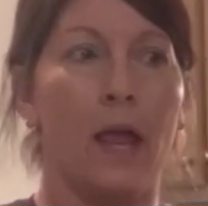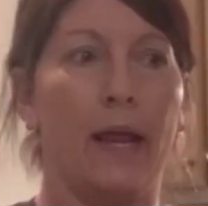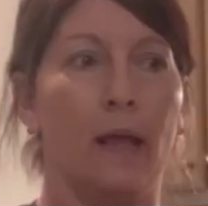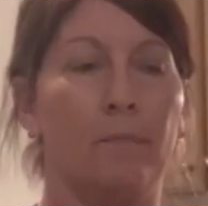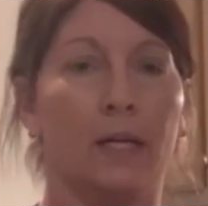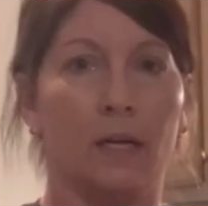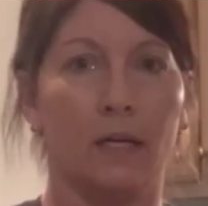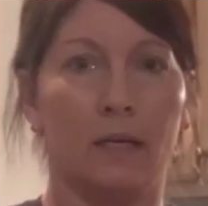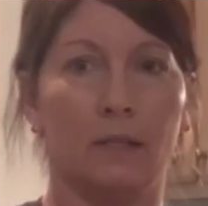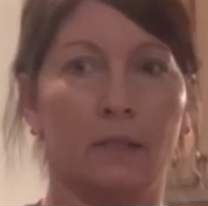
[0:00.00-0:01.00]
And
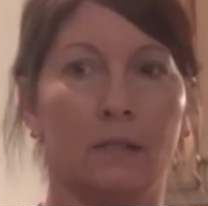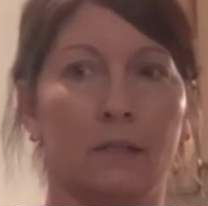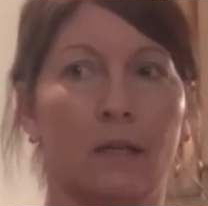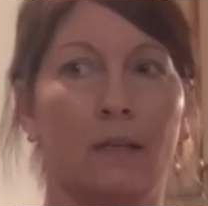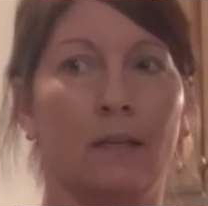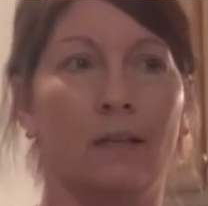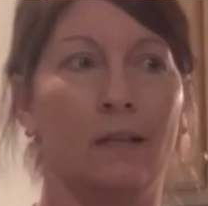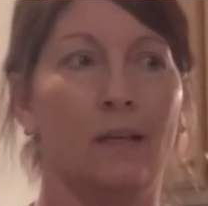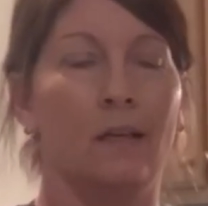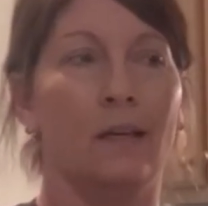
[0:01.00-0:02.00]
because
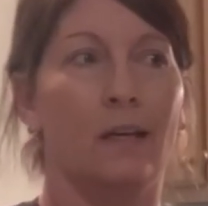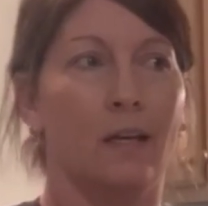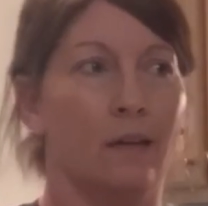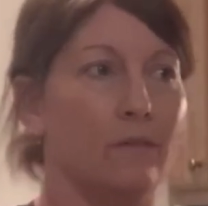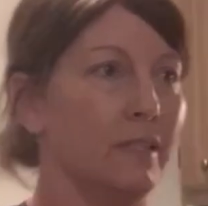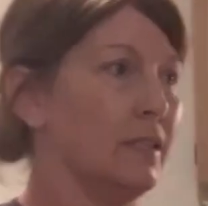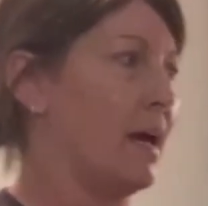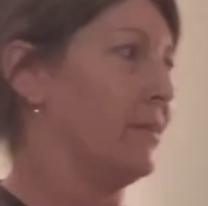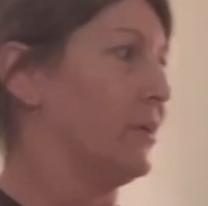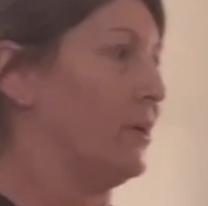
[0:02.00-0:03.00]
of this,
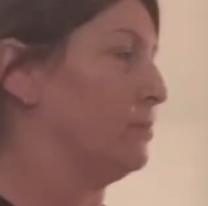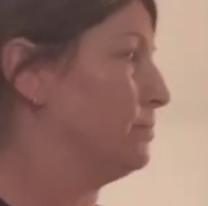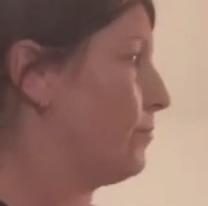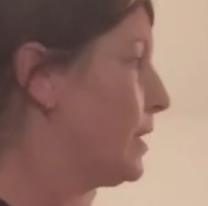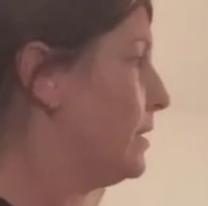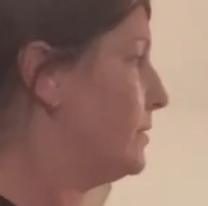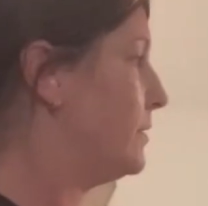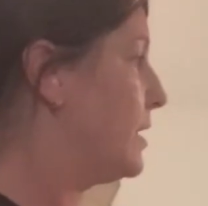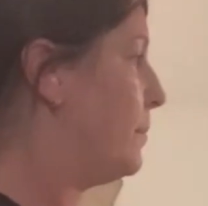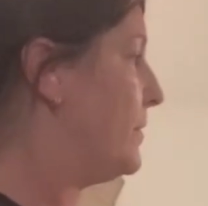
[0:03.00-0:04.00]
I don't know,
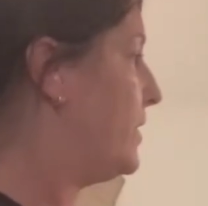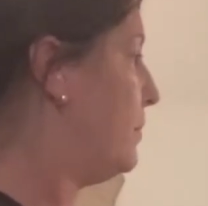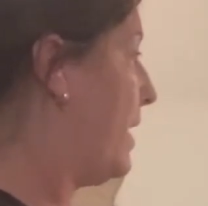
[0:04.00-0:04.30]
the